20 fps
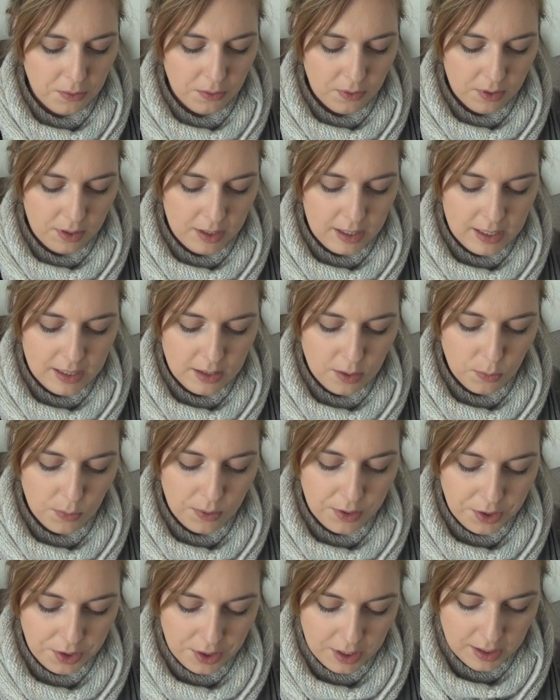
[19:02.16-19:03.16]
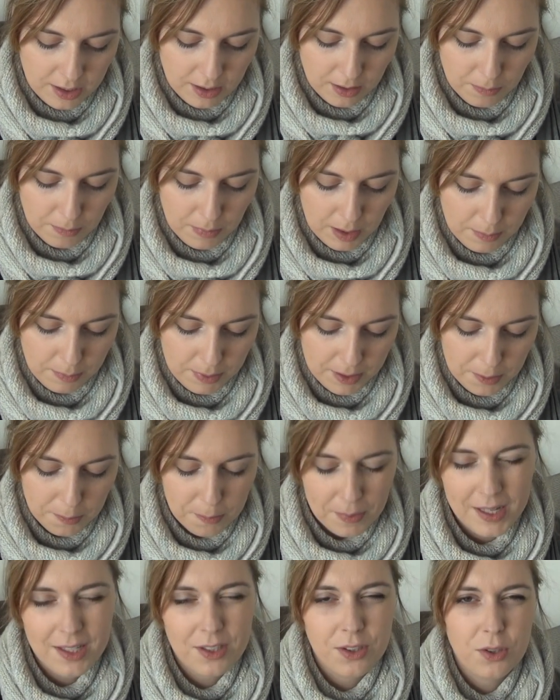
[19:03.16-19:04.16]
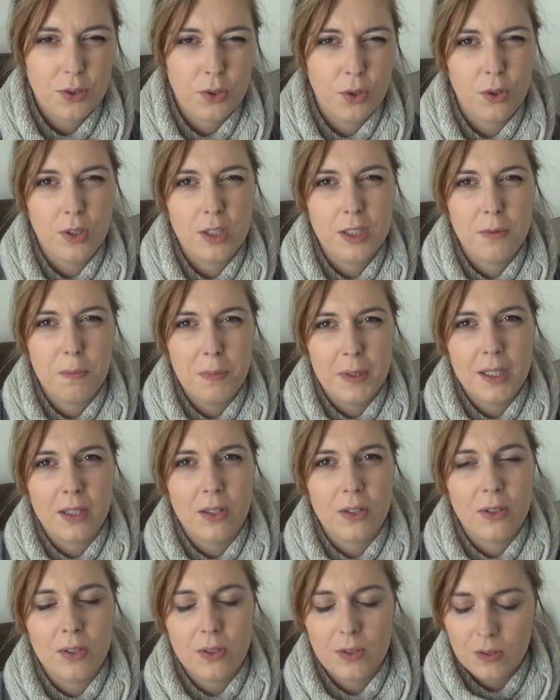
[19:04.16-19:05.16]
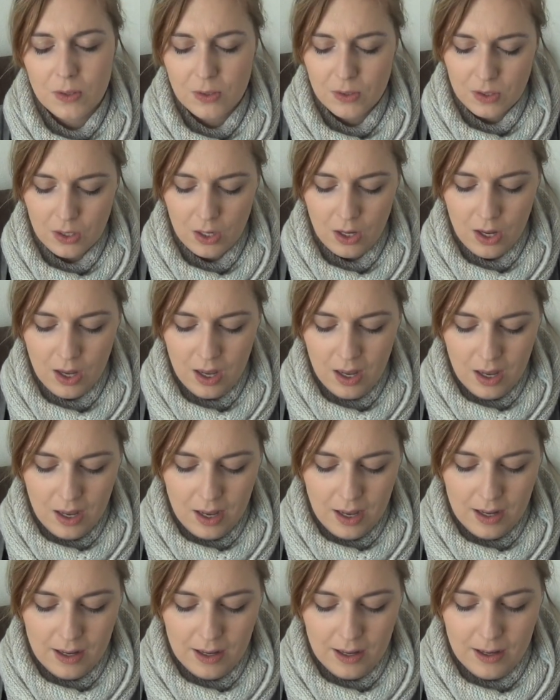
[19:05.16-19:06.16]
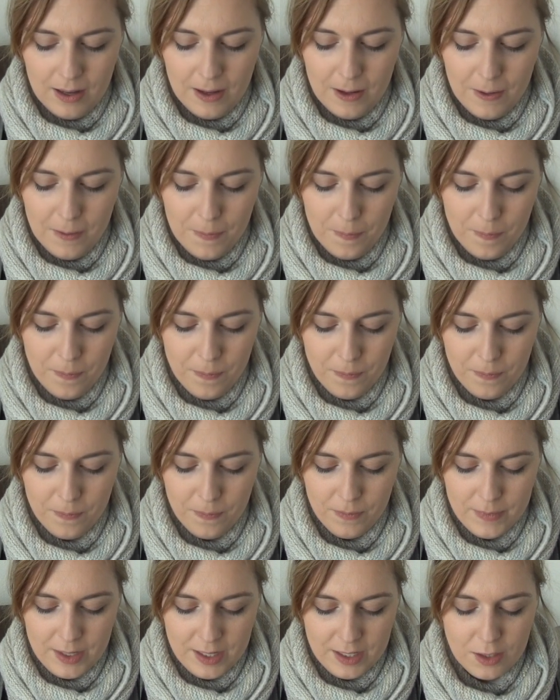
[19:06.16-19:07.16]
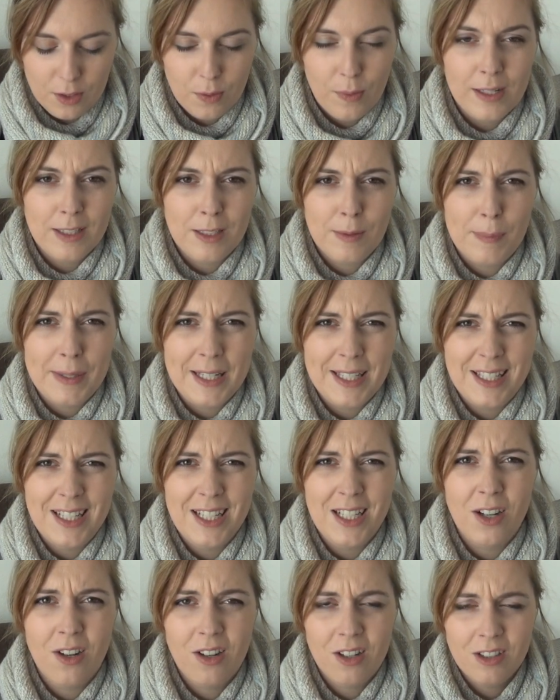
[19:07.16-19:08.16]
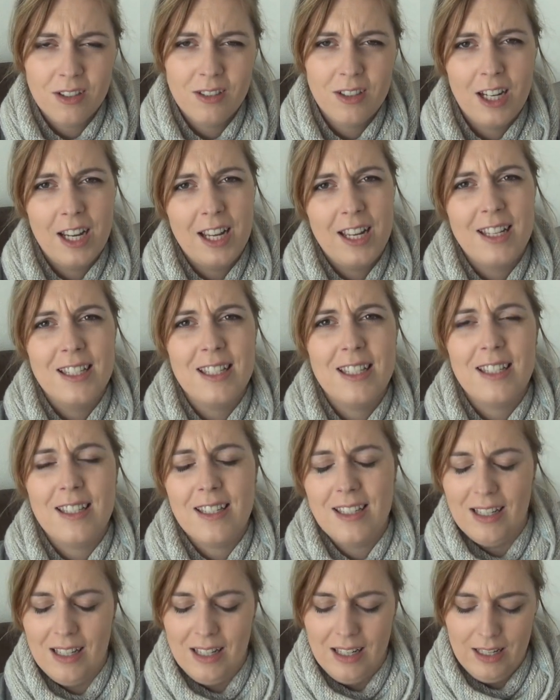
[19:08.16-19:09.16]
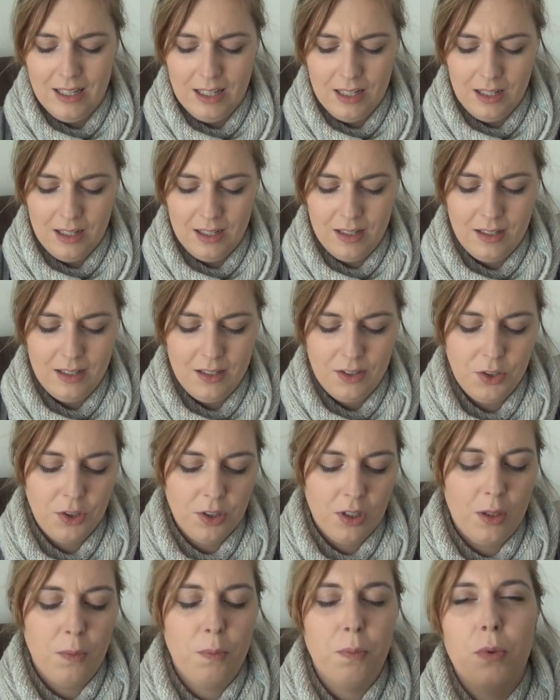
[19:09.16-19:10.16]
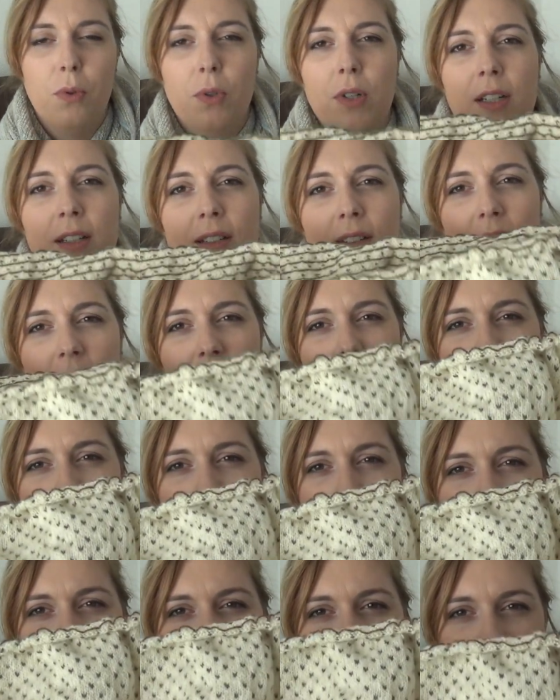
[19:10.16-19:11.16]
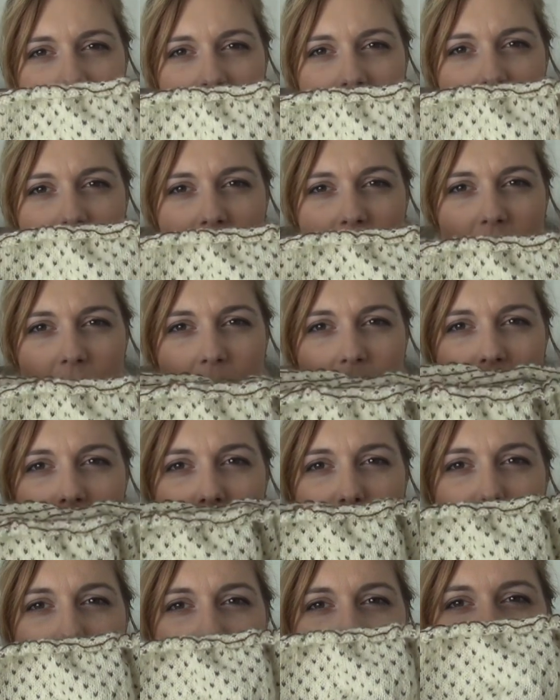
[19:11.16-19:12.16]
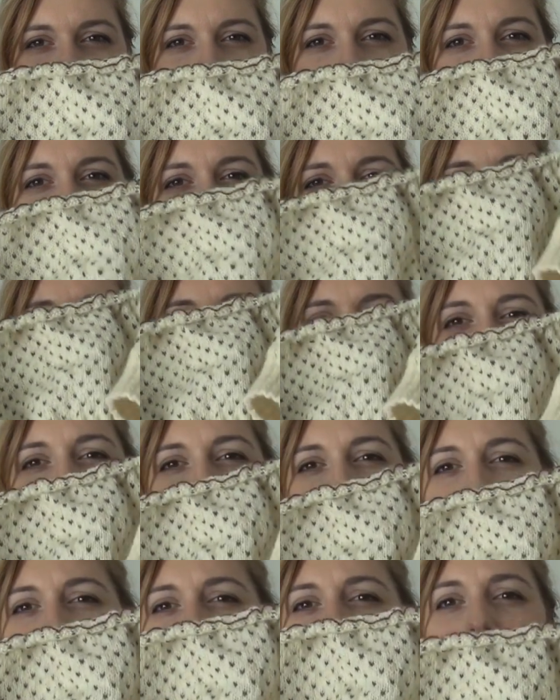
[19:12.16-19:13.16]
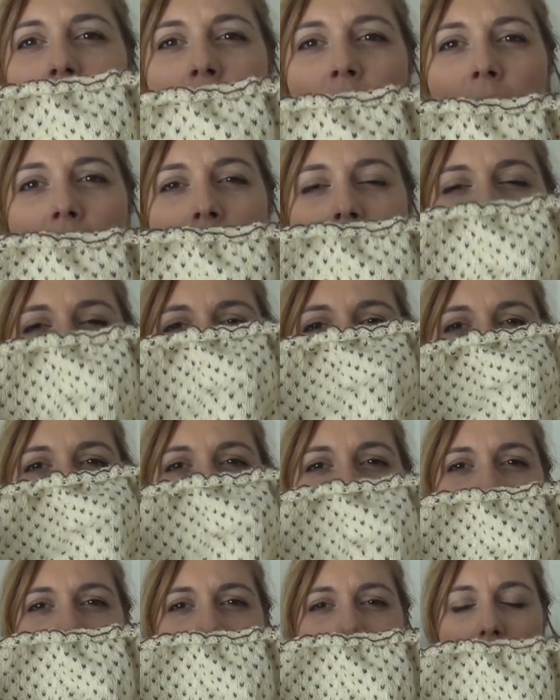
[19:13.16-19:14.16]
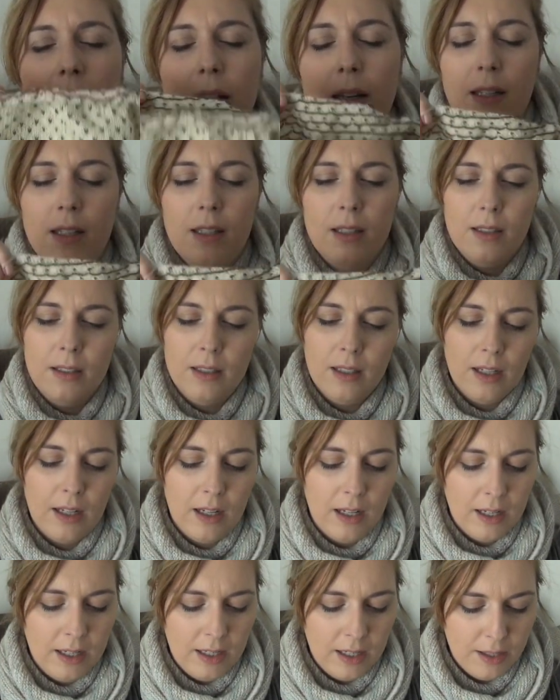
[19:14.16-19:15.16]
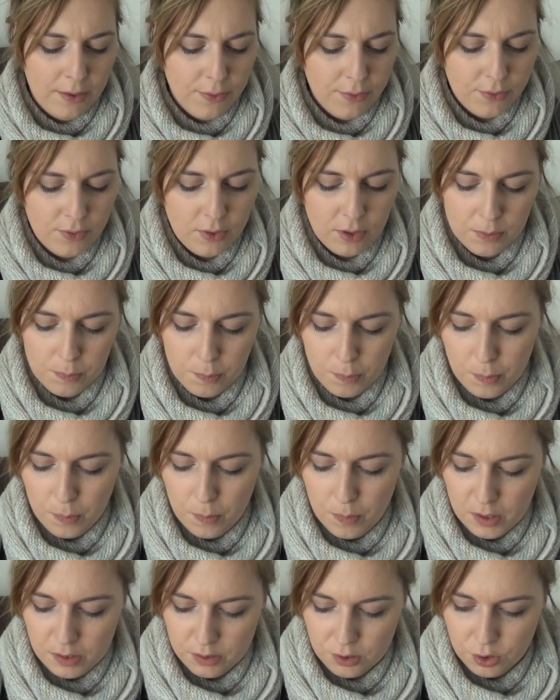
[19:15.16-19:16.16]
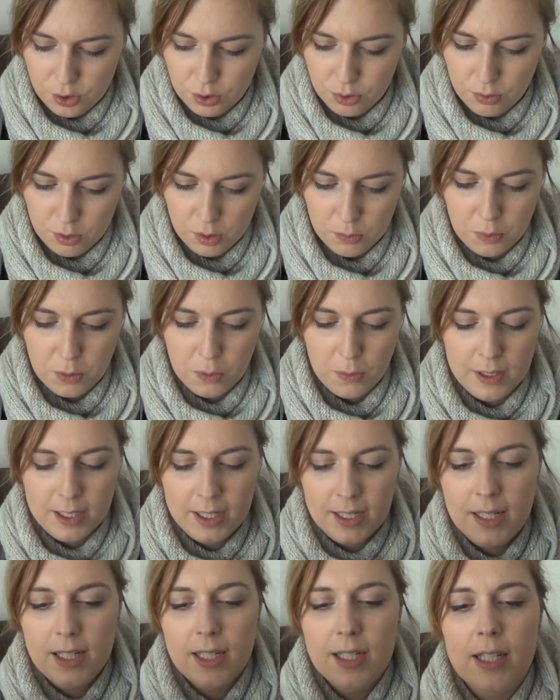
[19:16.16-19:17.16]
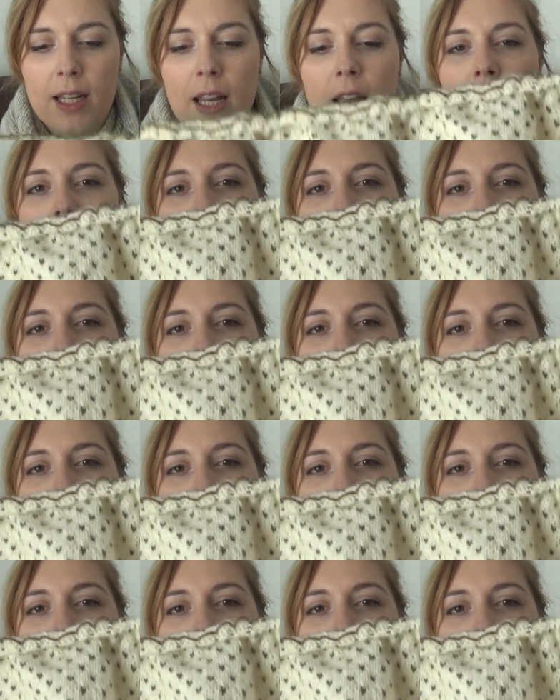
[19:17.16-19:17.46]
for this, which isn't maybe the best choice because it's quite splitty yarn, and a sharp point you can get in the yarn quite easily, but I have not much trouble with it.